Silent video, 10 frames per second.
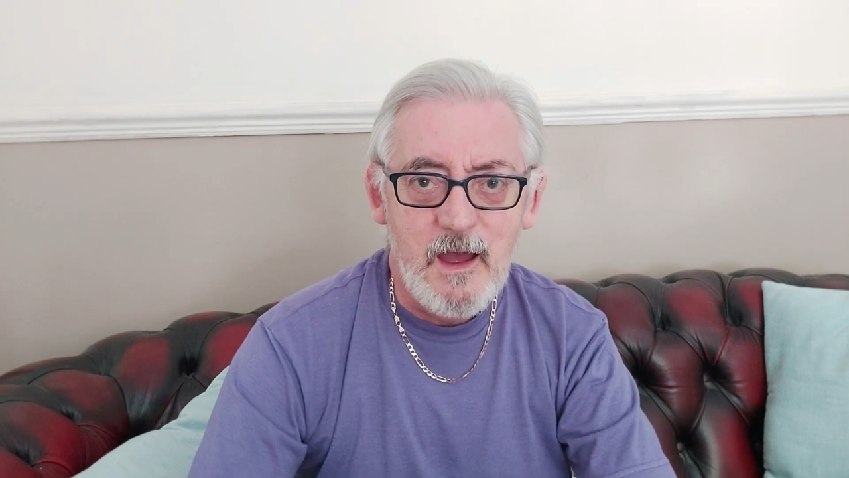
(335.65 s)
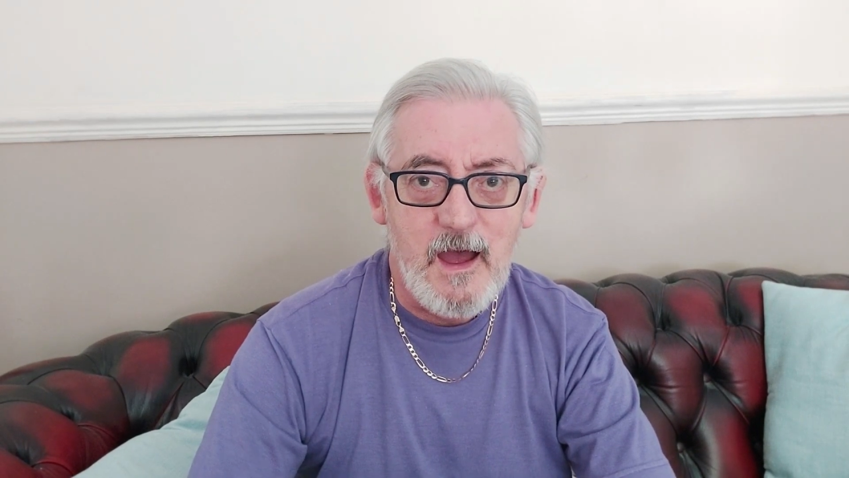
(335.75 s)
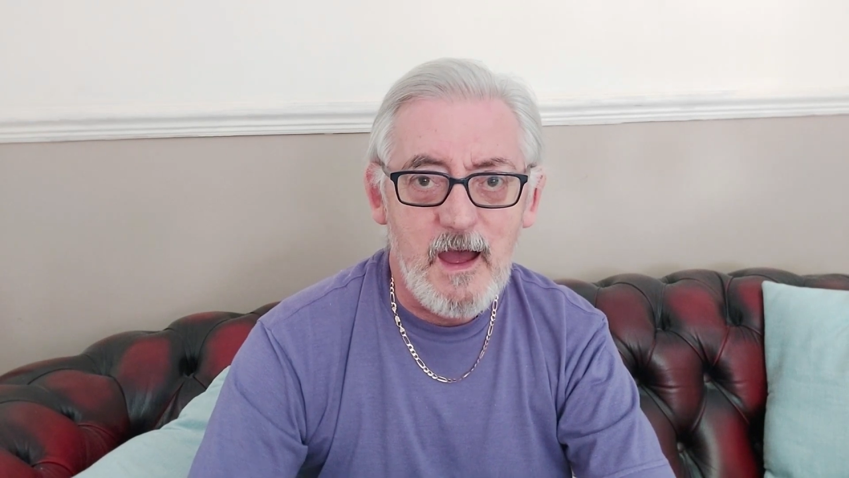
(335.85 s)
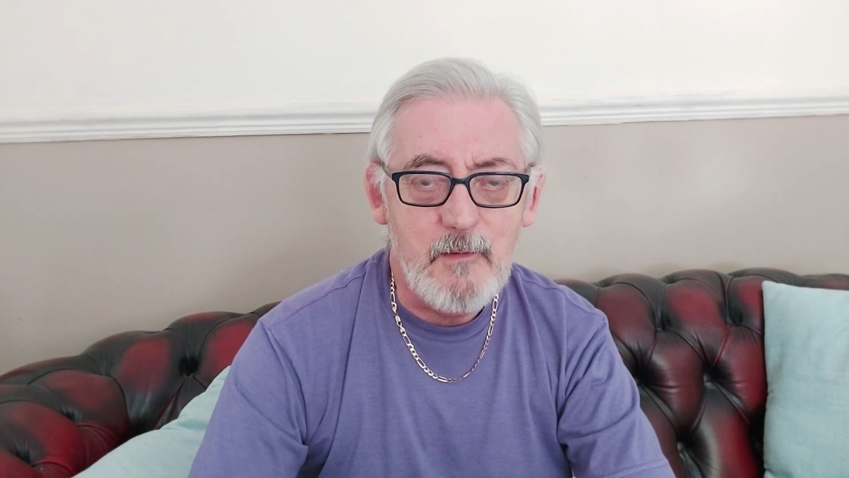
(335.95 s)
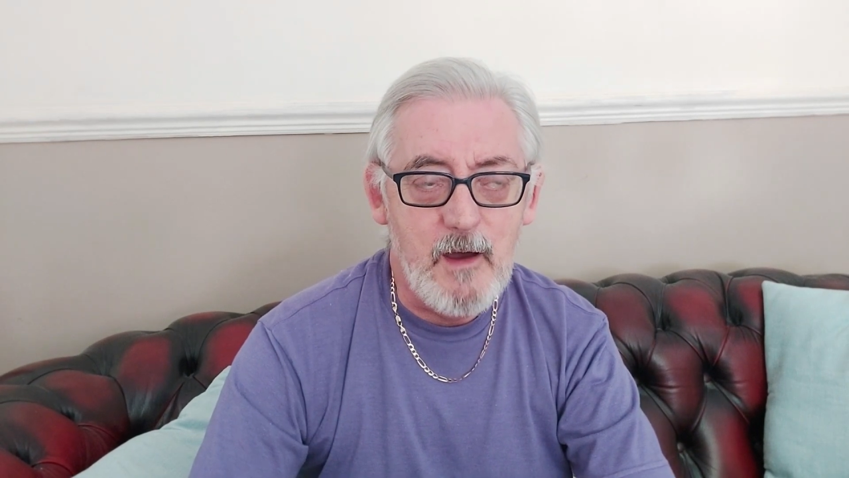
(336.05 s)

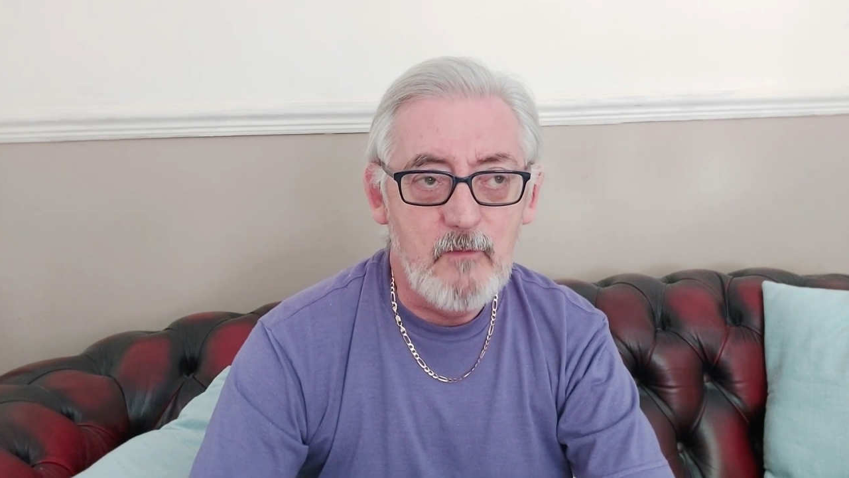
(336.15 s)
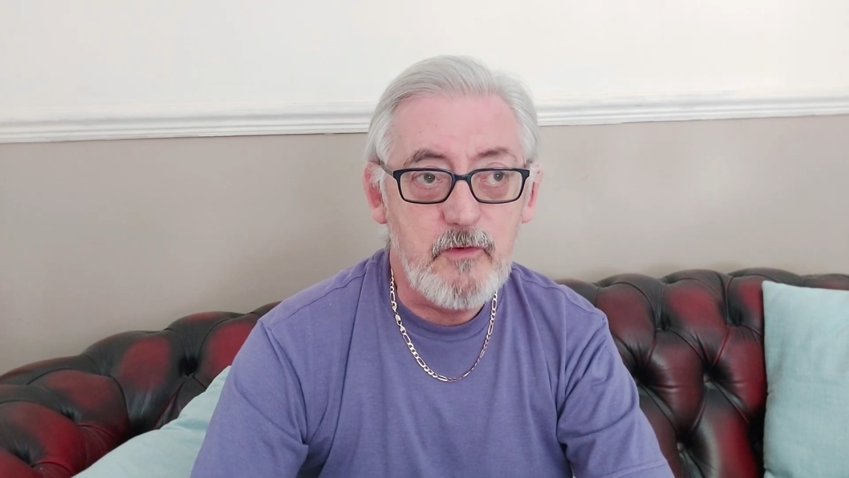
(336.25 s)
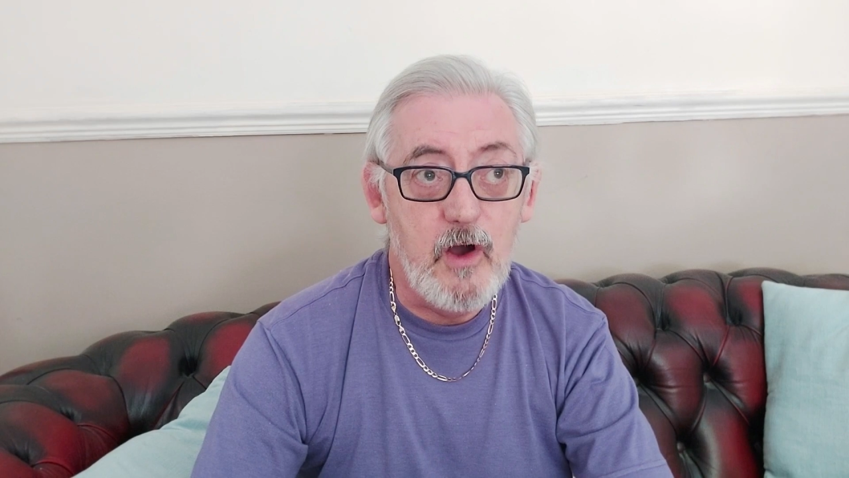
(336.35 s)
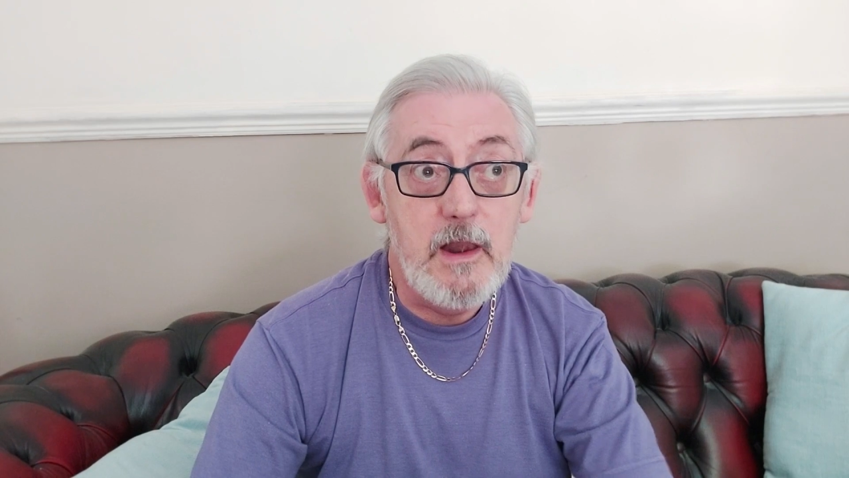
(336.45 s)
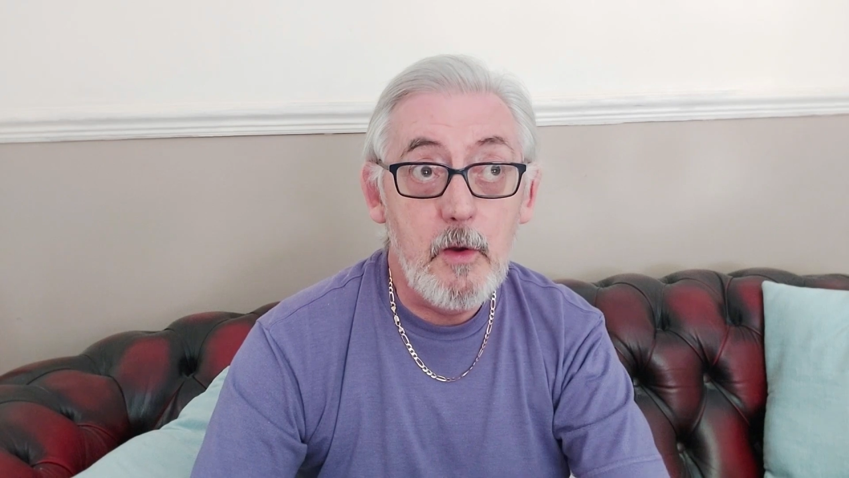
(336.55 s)
I've
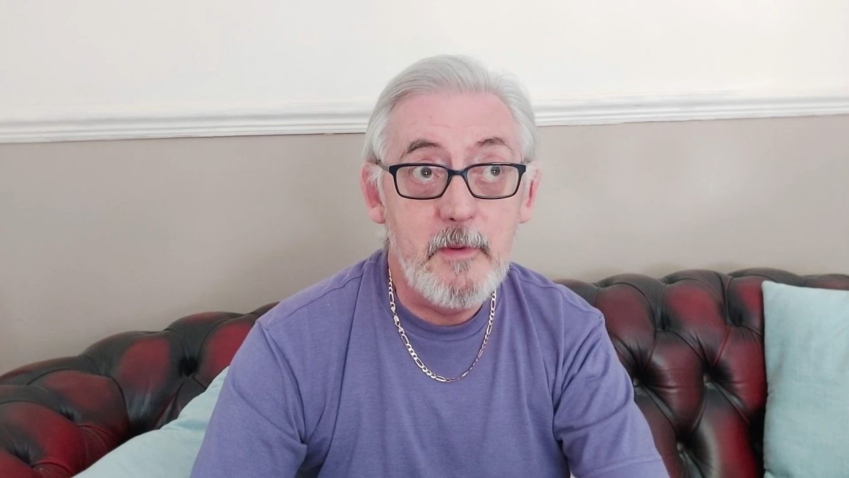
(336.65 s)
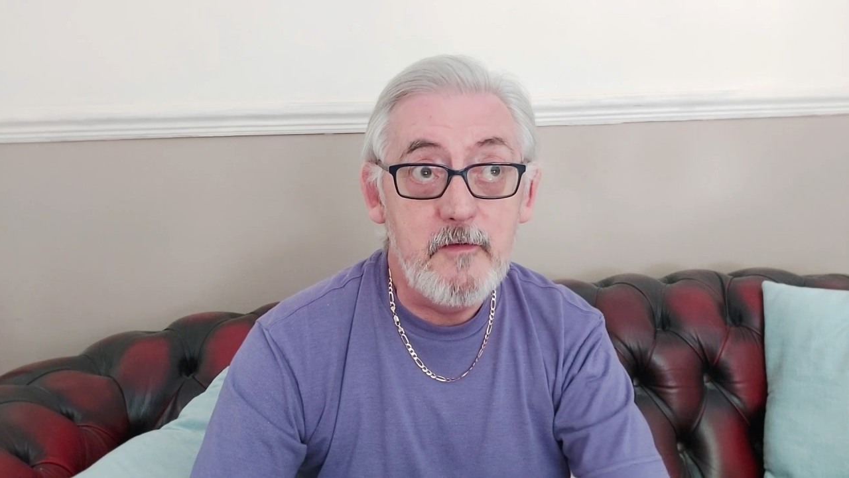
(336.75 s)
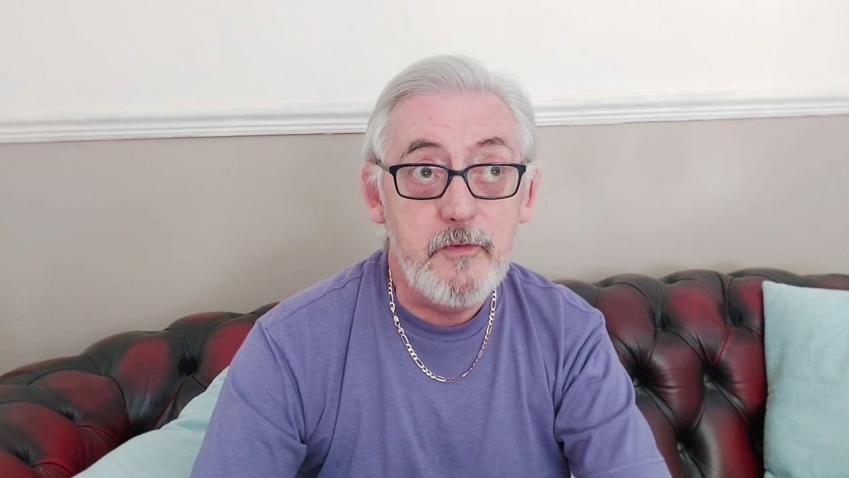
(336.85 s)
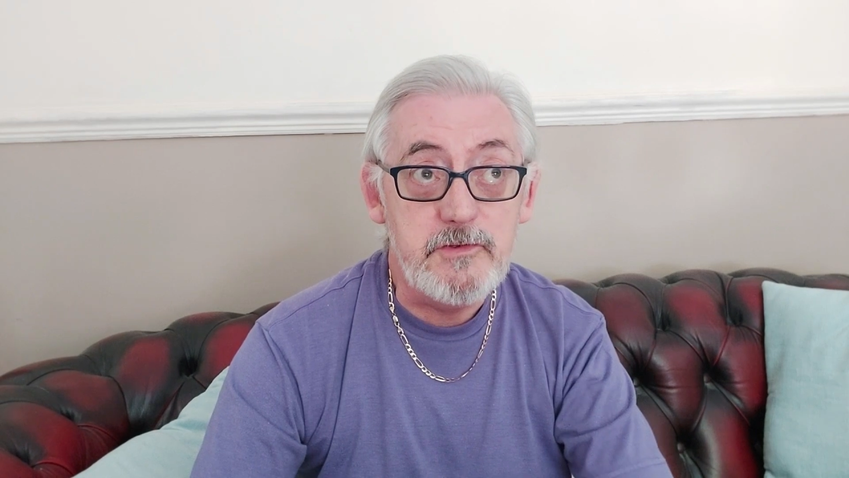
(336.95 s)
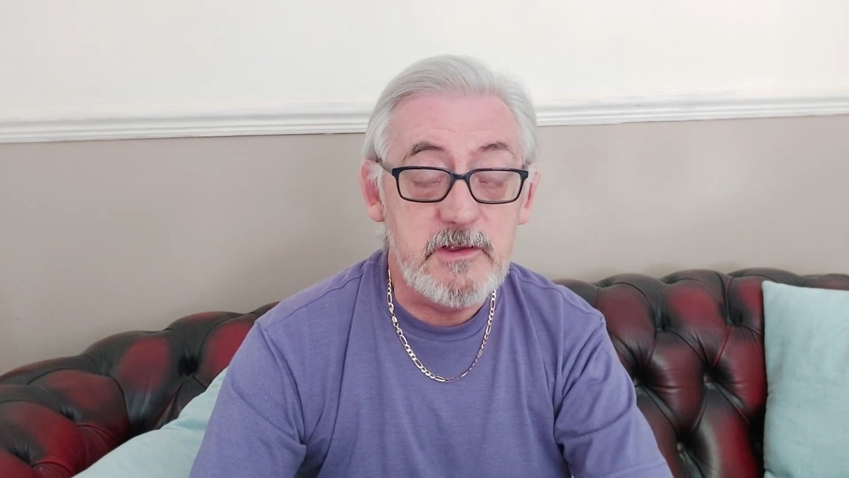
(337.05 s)
got a little bit
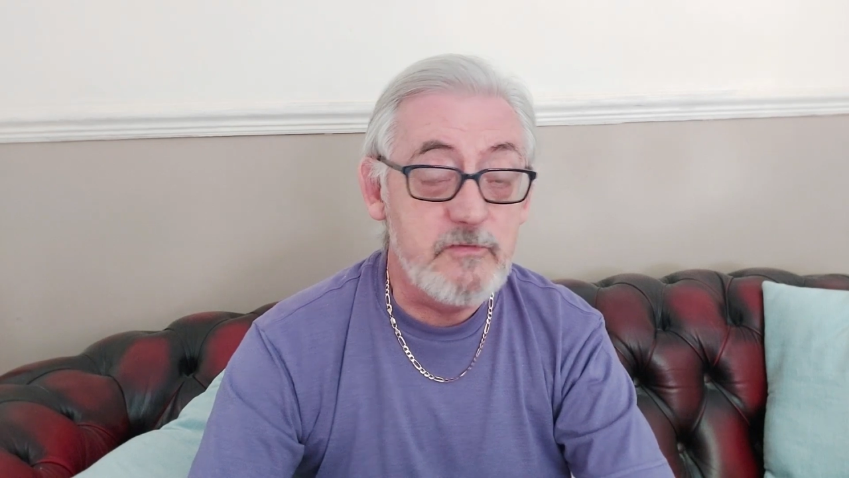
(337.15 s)
of footage